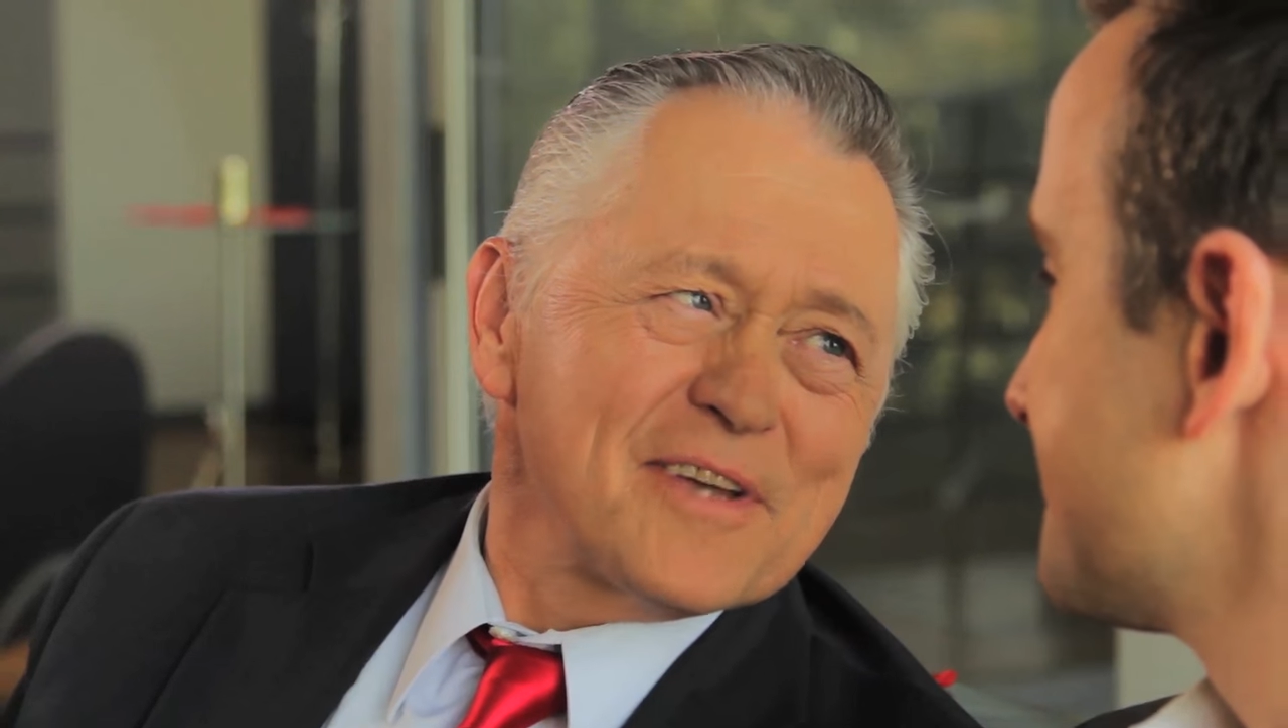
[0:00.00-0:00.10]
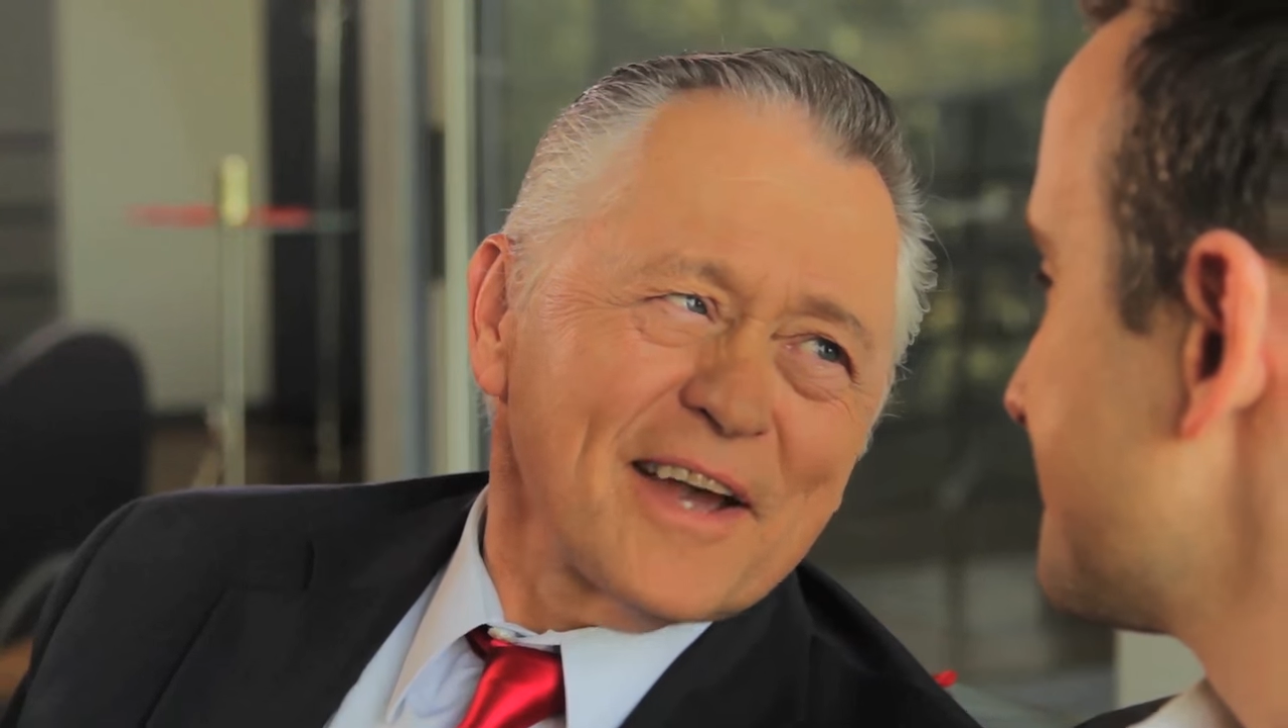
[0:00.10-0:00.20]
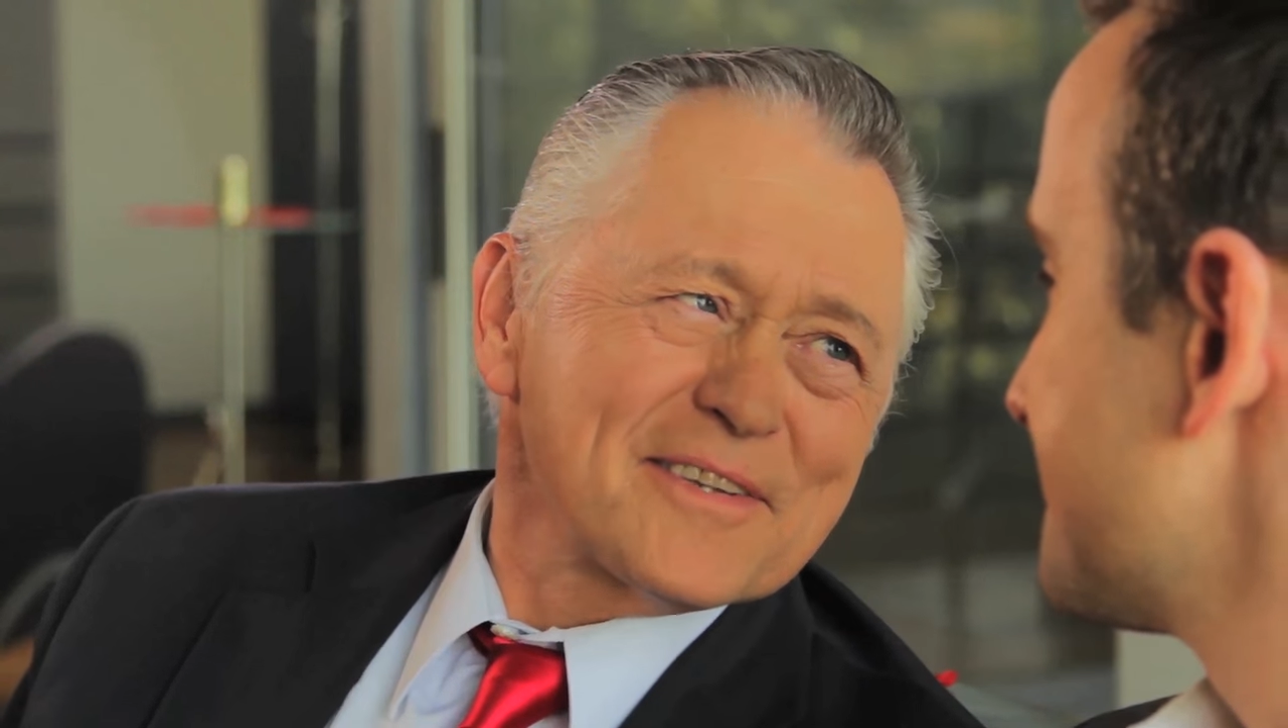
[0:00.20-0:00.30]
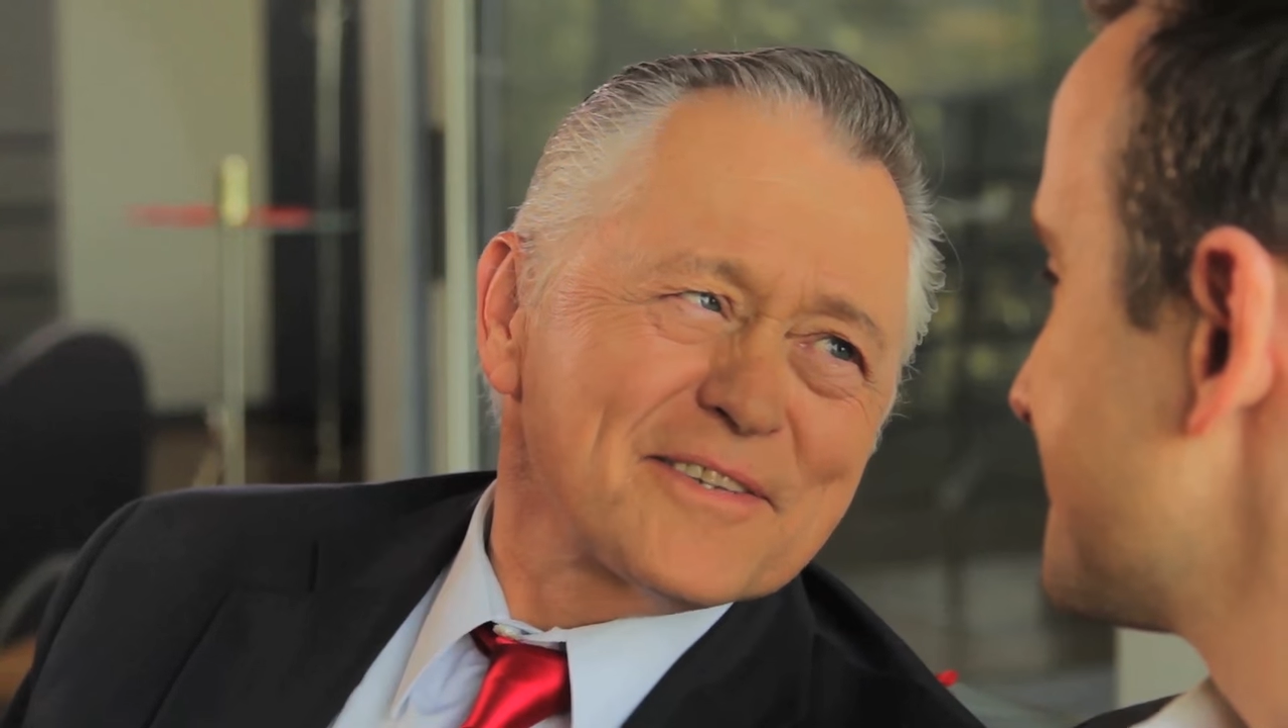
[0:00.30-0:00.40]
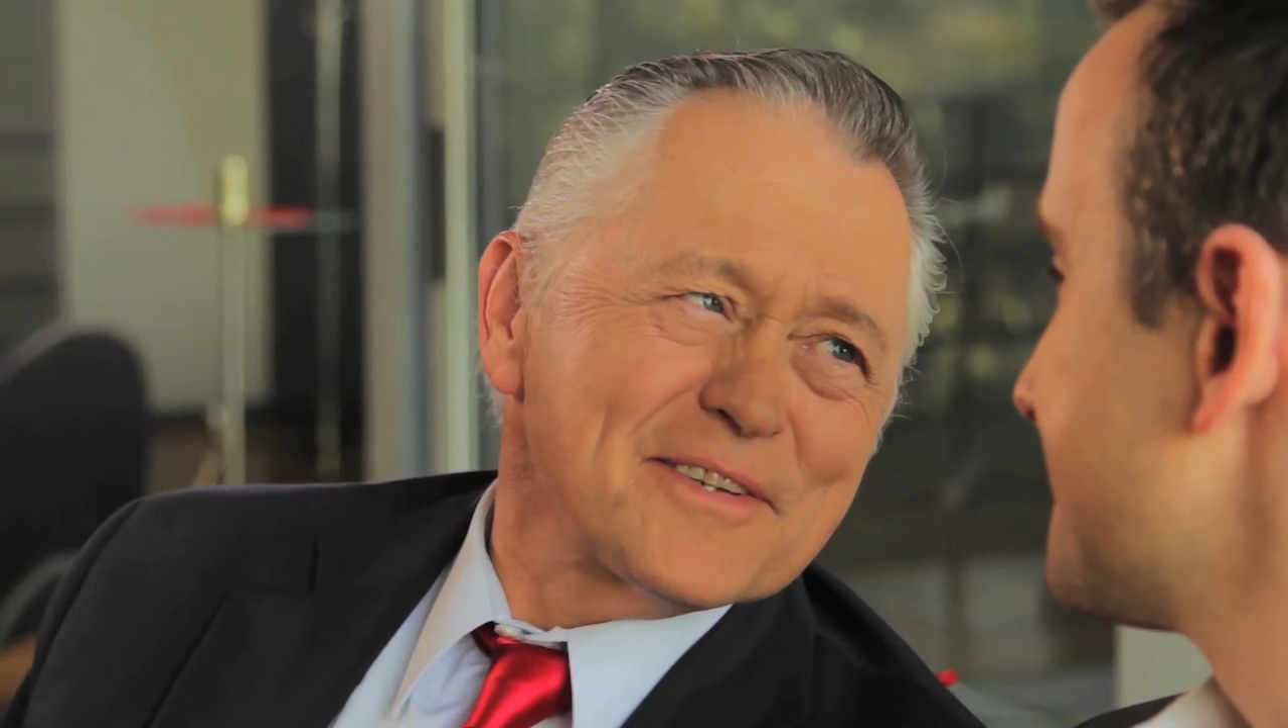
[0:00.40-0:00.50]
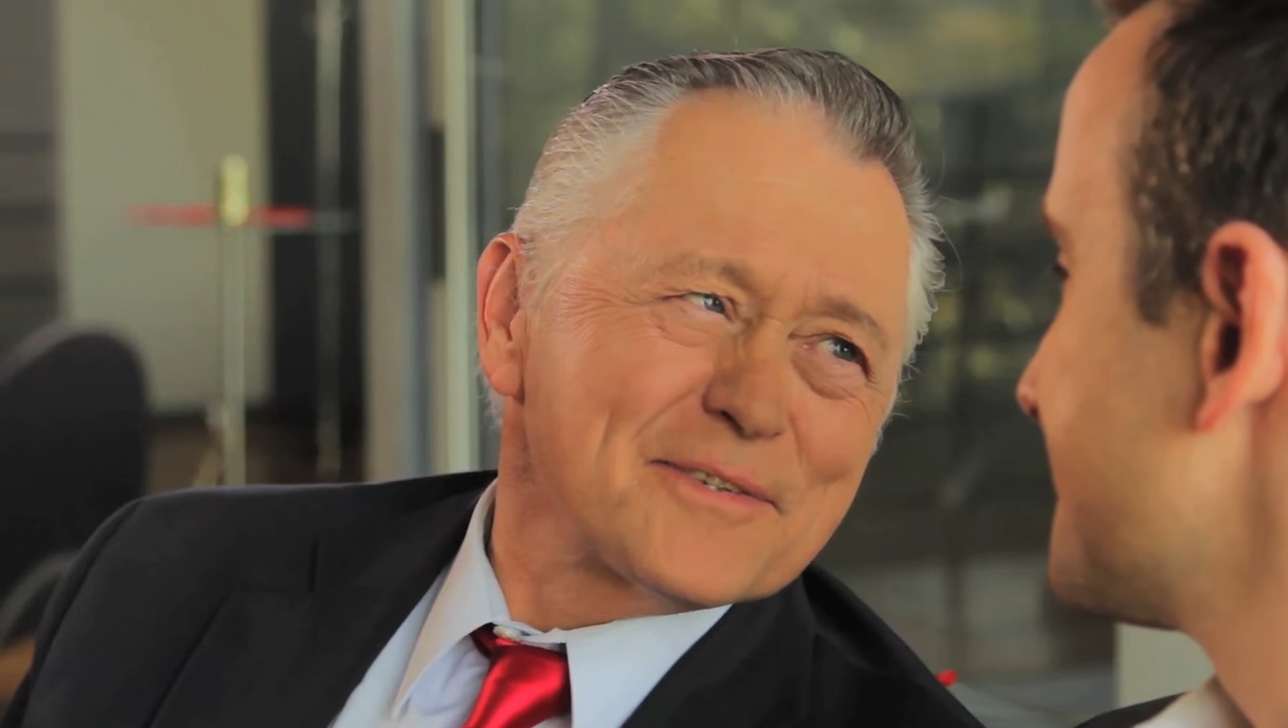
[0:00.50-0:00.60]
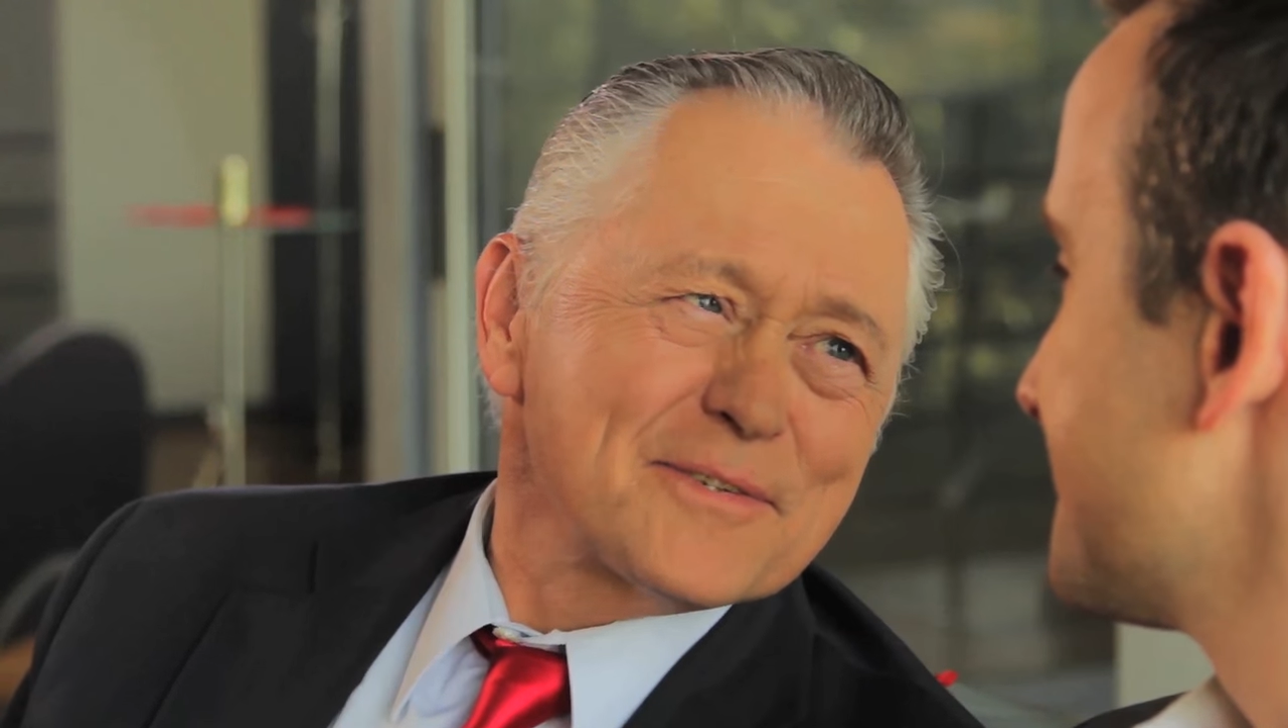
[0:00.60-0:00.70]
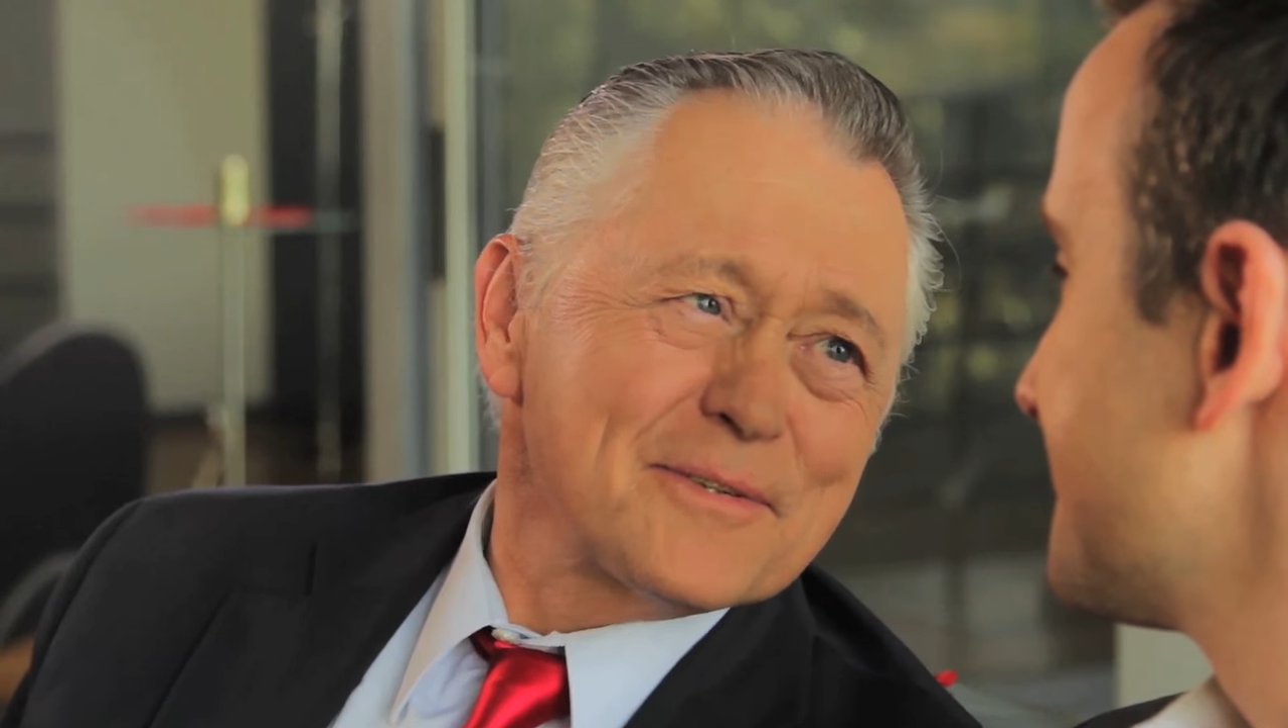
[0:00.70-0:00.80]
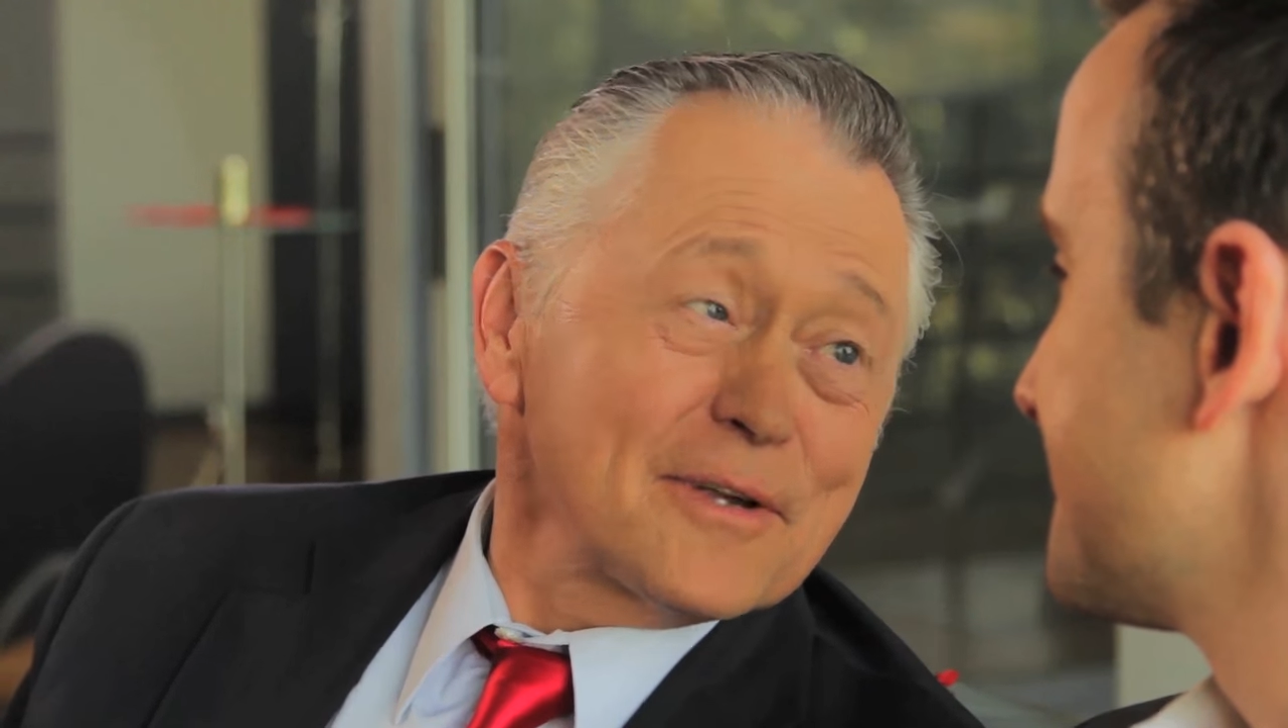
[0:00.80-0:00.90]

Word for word: Texas.